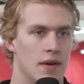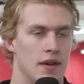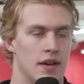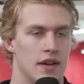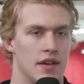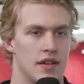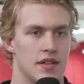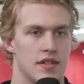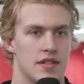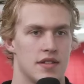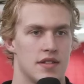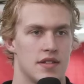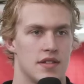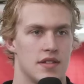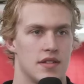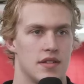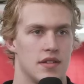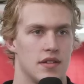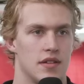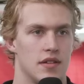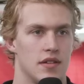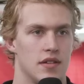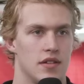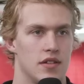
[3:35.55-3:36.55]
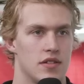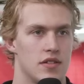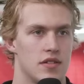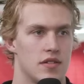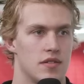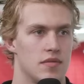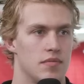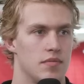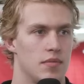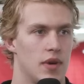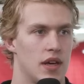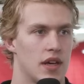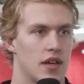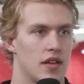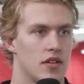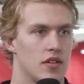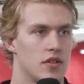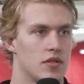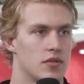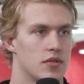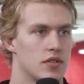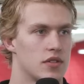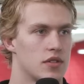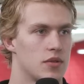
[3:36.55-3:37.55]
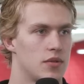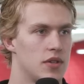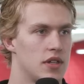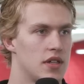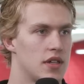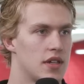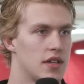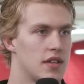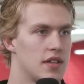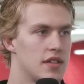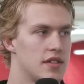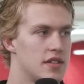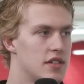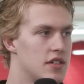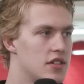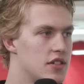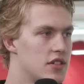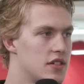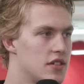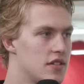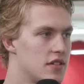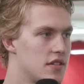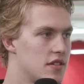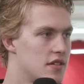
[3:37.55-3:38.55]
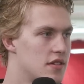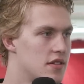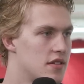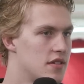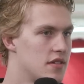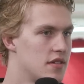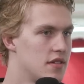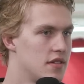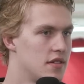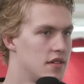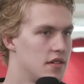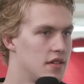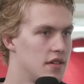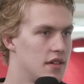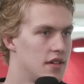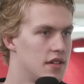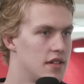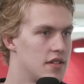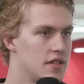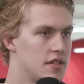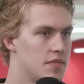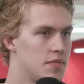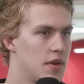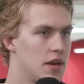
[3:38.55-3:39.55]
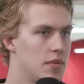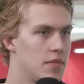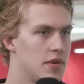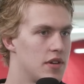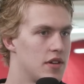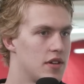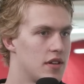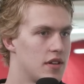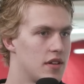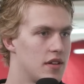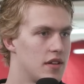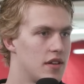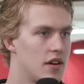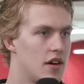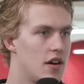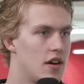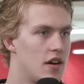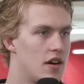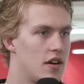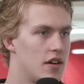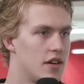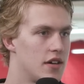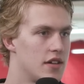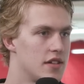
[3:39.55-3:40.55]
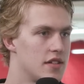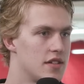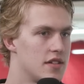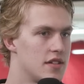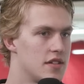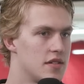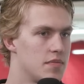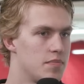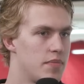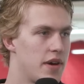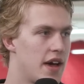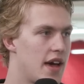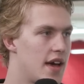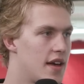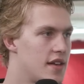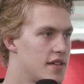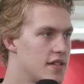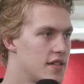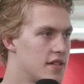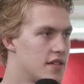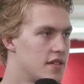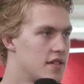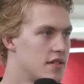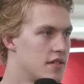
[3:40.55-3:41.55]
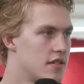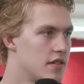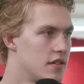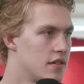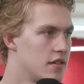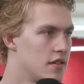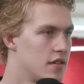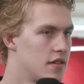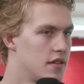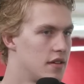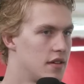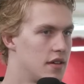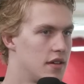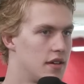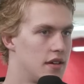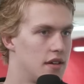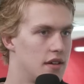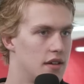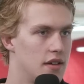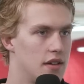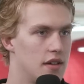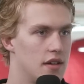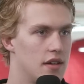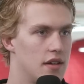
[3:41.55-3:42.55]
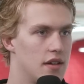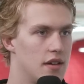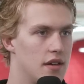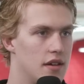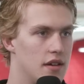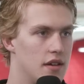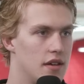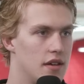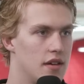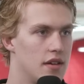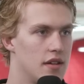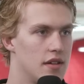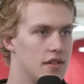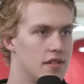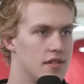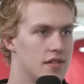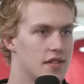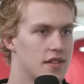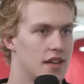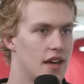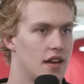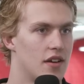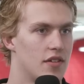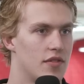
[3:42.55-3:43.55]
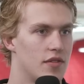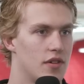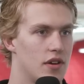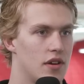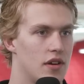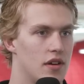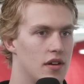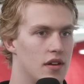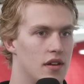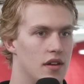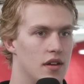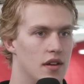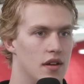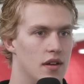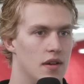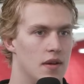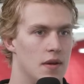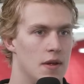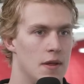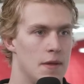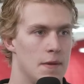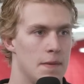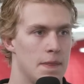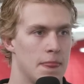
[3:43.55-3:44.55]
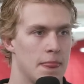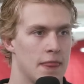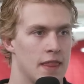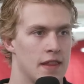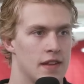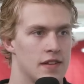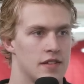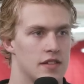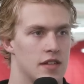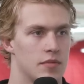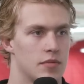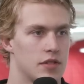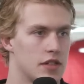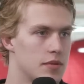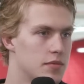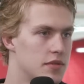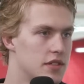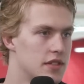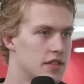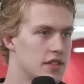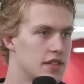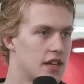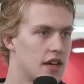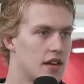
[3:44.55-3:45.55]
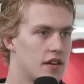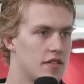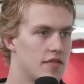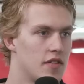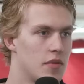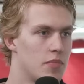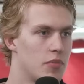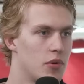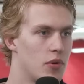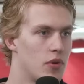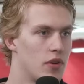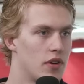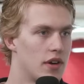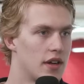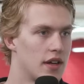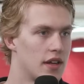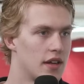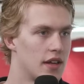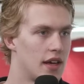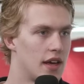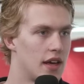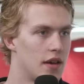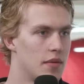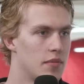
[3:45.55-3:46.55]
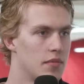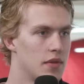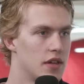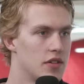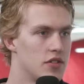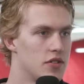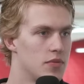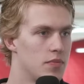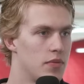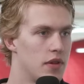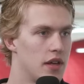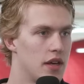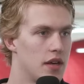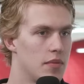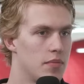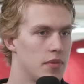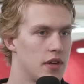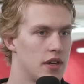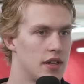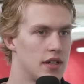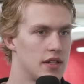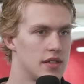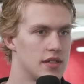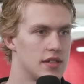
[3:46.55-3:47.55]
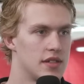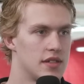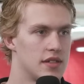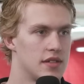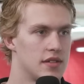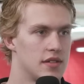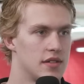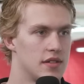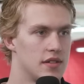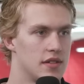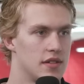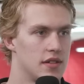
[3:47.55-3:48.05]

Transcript: it's just making those quick decisions. It's maybe not the hardest passes. It's kind of a, sometimes it's kind of a boring game that you play, but it's